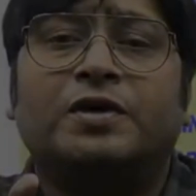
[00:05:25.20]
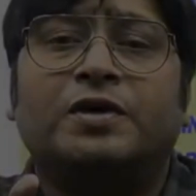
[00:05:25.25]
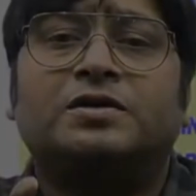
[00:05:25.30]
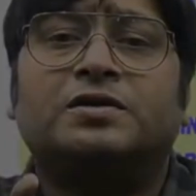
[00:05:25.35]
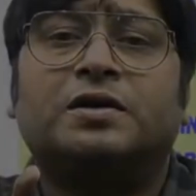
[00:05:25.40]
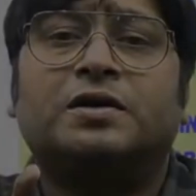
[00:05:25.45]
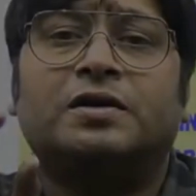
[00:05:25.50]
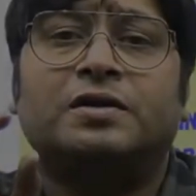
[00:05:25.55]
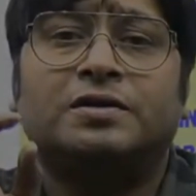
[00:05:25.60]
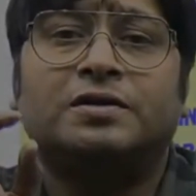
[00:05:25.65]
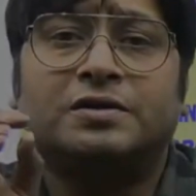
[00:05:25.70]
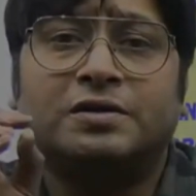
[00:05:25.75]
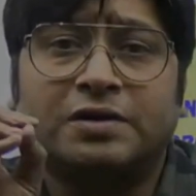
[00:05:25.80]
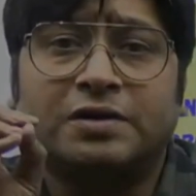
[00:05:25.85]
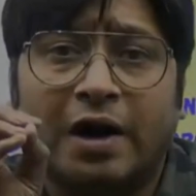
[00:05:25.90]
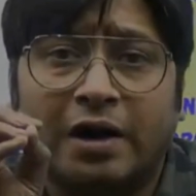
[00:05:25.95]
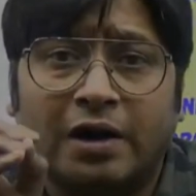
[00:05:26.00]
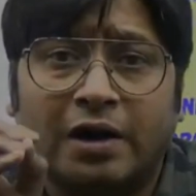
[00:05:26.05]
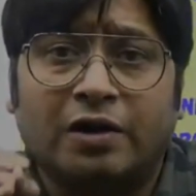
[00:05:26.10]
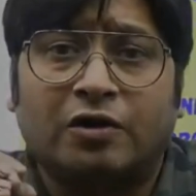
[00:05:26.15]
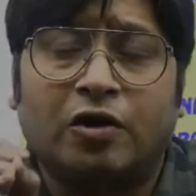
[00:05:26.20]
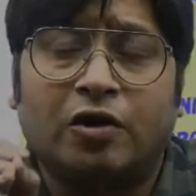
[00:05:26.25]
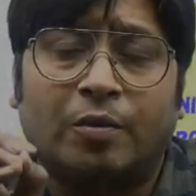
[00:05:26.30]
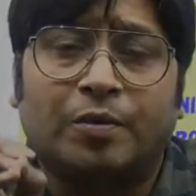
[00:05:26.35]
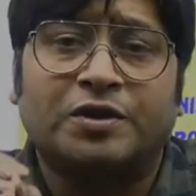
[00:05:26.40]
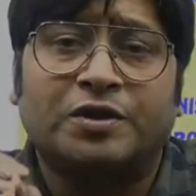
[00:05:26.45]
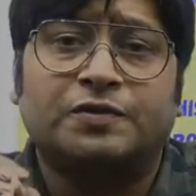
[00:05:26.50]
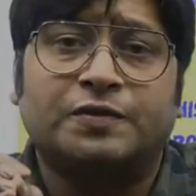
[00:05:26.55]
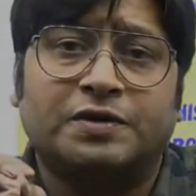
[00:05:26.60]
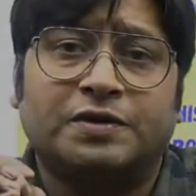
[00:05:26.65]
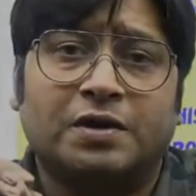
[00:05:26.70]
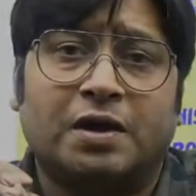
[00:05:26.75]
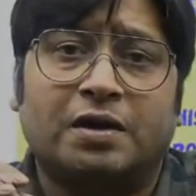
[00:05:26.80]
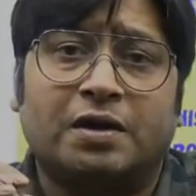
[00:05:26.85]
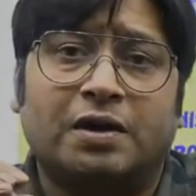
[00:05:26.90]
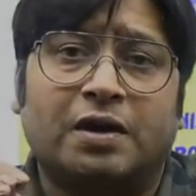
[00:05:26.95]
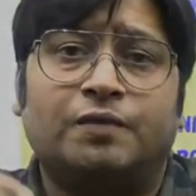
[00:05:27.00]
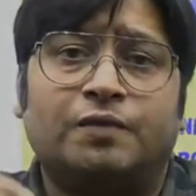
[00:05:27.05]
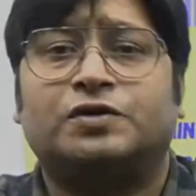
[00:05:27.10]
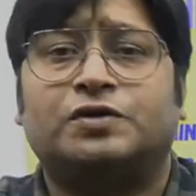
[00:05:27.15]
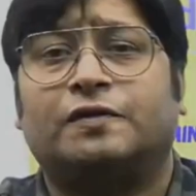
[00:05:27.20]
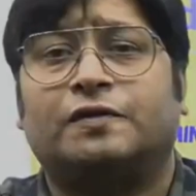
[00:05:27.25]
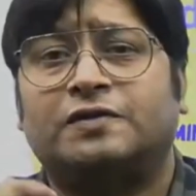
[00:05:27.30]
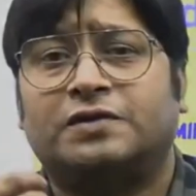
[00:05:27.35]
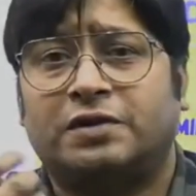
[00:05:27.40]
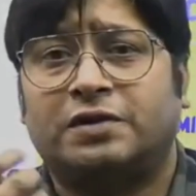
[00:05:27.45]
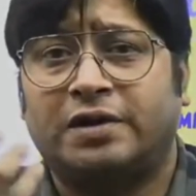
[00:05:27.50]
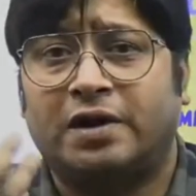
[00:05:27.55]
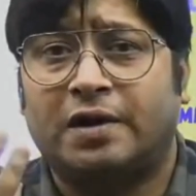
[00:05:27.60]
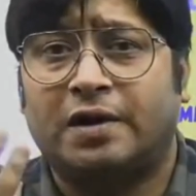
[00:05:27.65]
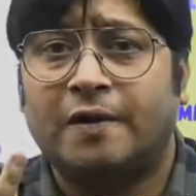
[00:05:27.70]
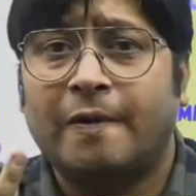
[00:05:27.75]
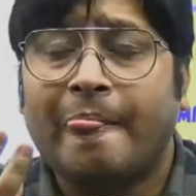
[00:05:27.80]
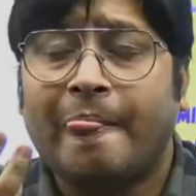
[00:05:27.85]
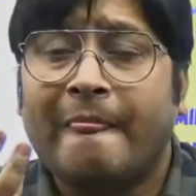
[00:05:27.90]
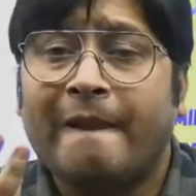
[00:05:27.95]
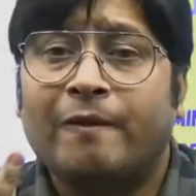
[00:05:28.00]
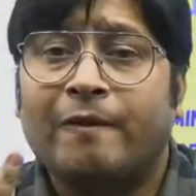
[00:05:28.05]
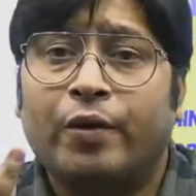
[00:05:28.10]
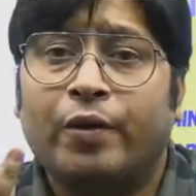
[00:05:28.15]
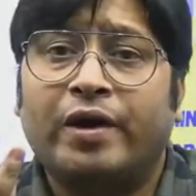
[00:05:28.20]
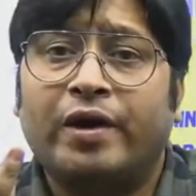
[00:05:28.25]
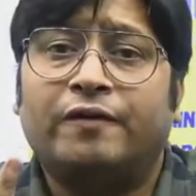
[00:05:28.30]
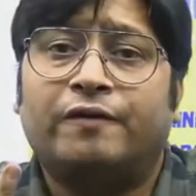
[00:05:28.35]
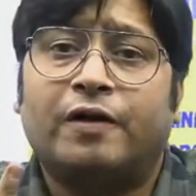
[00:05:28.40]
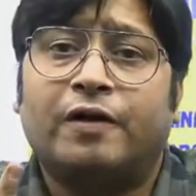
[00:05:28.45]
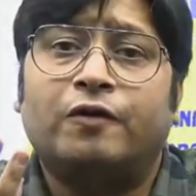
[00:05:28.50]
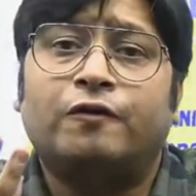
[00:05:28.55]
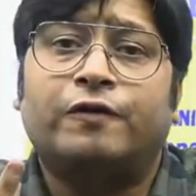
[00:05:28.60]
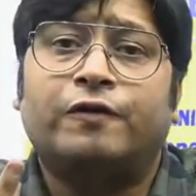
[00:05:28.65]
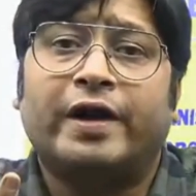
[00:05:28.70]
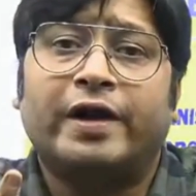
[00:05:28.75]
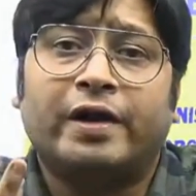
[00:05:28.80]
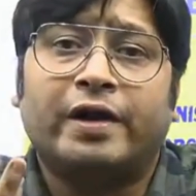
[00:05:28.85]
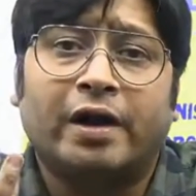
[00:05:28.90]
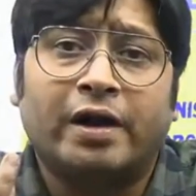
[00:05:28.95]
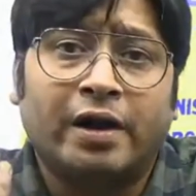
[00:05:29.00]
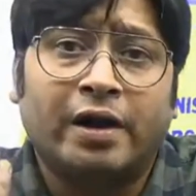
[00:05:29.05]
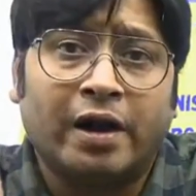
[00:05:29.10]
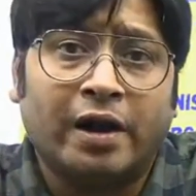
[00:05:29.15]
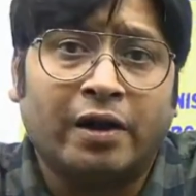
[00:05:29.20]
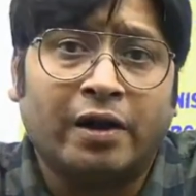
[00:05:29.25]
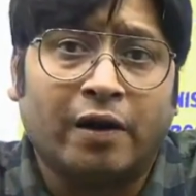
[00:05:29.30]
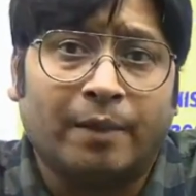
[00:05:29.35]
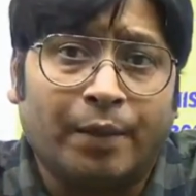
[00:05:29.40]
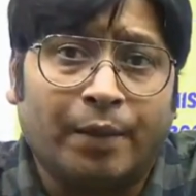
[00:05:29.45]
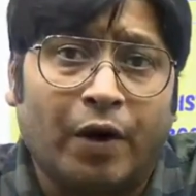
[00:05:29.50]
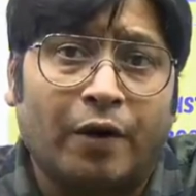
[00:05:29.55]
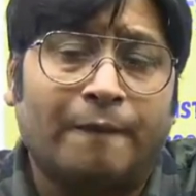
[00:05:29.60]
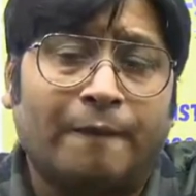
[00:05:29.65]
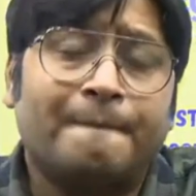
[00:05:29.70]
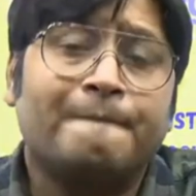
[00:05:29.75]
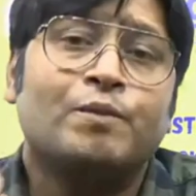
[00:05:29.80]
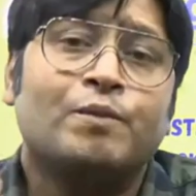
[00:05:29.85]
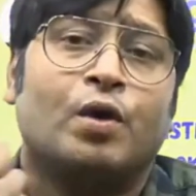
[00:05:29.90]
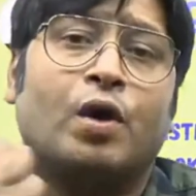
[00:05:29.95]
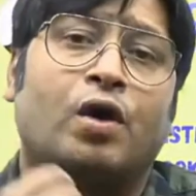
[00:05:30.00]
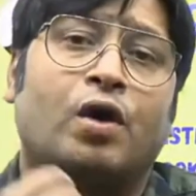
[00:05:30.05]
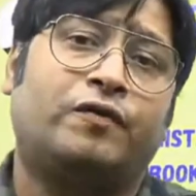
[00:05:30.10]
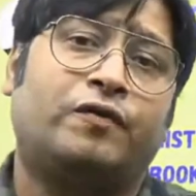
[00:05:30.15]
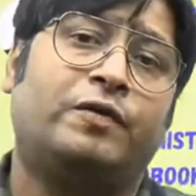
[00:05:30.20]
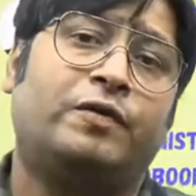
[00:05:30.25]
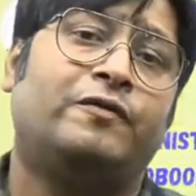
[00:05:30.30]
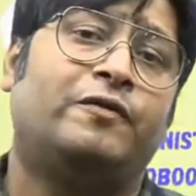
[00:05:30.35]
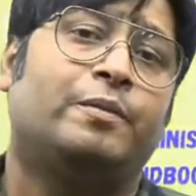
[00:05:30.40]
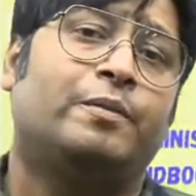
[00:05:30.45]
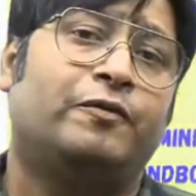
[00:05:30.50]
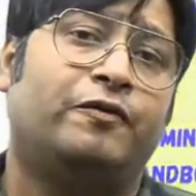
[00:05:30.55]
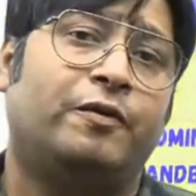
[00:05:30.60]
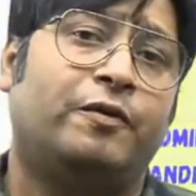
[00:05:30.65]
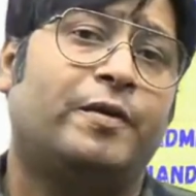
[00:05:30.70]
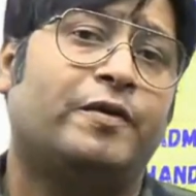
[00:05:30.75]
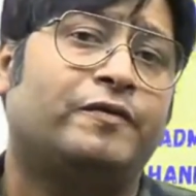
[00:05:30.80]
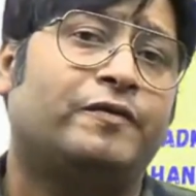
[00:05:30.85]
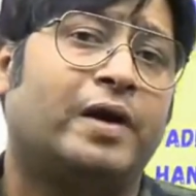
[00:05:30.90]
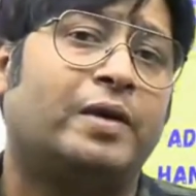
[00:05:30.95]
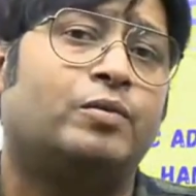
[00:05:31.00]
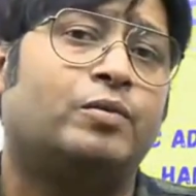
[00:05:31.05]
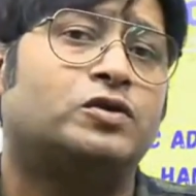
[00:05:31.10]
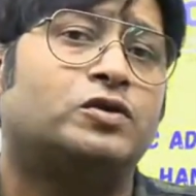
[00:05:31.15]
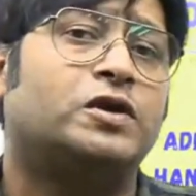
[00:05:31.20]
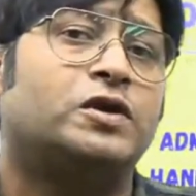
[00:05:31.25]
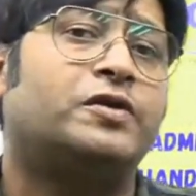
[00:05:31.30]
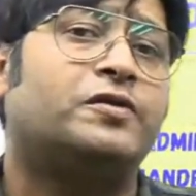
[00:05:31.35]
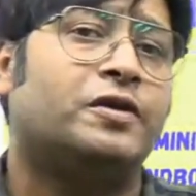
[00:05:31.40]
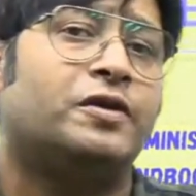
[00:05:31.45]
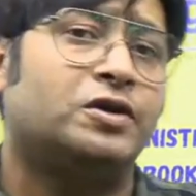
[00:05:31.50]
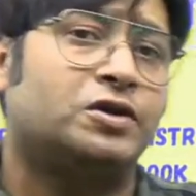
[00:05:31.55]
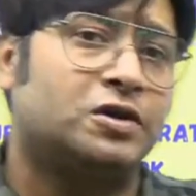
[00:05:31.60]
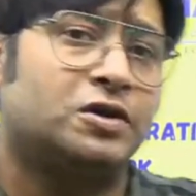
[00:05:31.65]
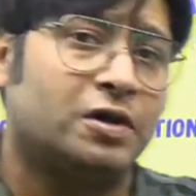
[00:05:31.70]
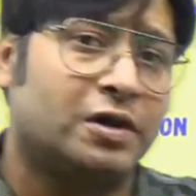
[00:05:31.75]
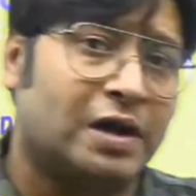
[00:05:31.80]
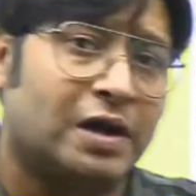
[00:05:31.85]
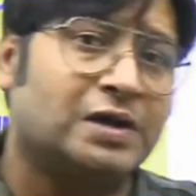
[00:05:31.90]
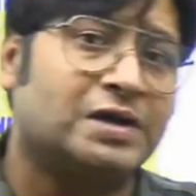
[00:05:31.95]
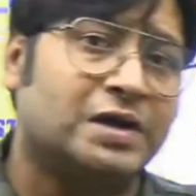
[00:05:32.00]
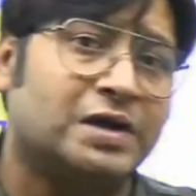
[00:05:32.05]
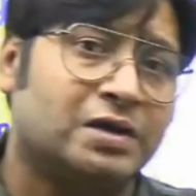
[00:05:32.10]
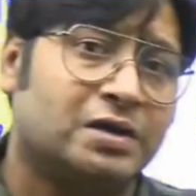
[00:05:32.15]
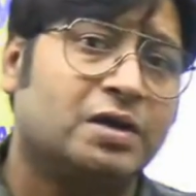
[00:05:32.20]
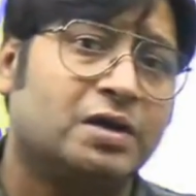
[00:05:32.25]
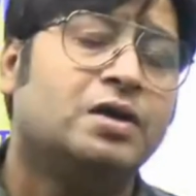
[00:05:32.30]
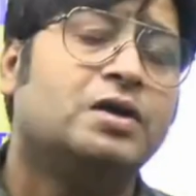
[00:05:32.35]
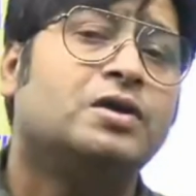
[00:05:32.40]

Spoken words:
certain static topics which are there, which obviously are very difficult to find content upon, or we may find mostly traditional content.